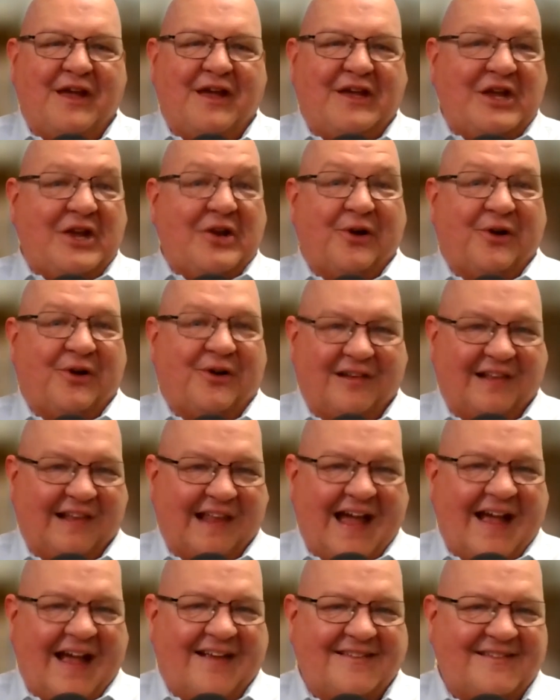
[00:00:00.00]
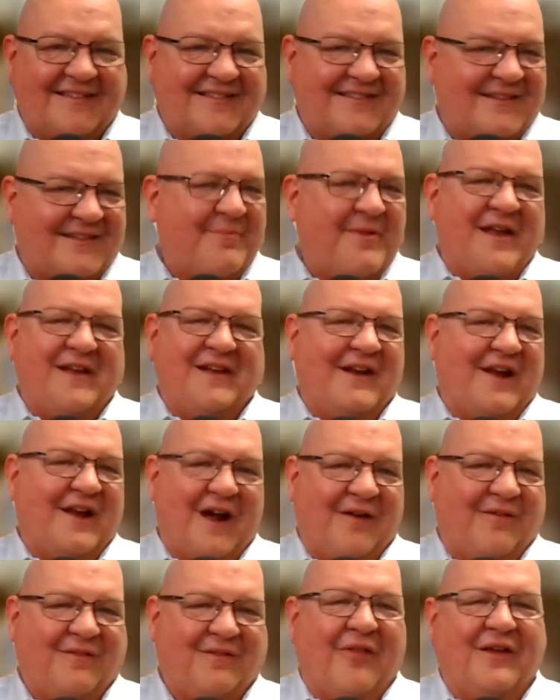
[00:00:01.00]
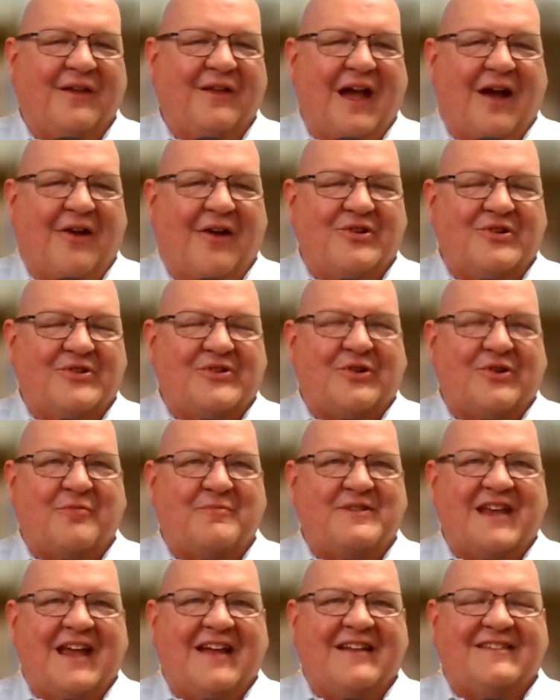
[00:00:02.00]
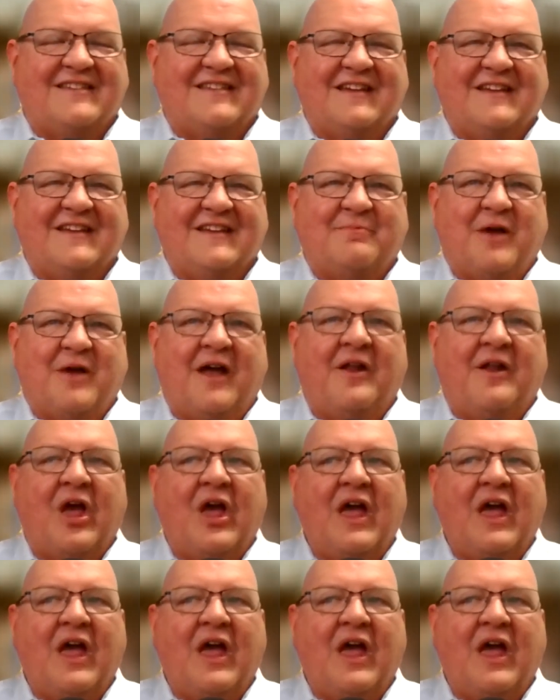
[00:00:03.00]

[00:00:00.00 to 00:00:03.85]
a year or less depending on how your circumstance science is, but